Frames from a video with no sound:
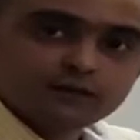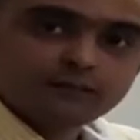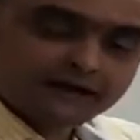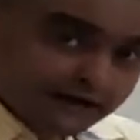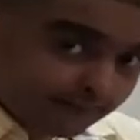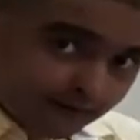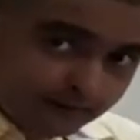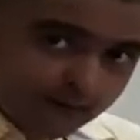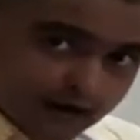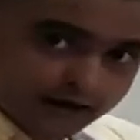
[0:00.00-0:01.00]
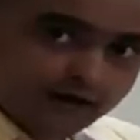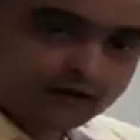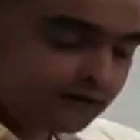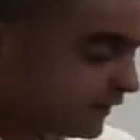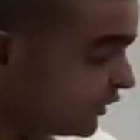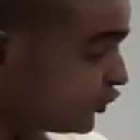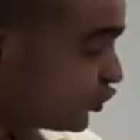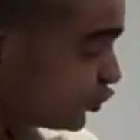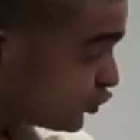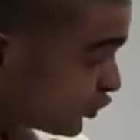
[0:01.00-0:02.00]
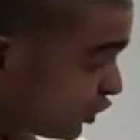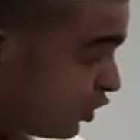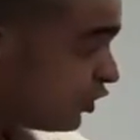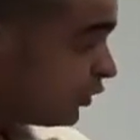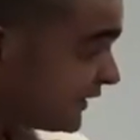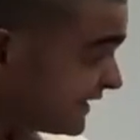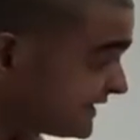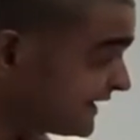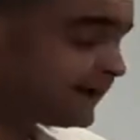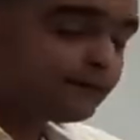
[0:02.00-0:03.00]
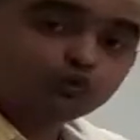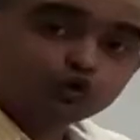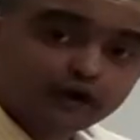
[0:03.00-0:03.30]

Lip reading: But keep in mind, you should always aim to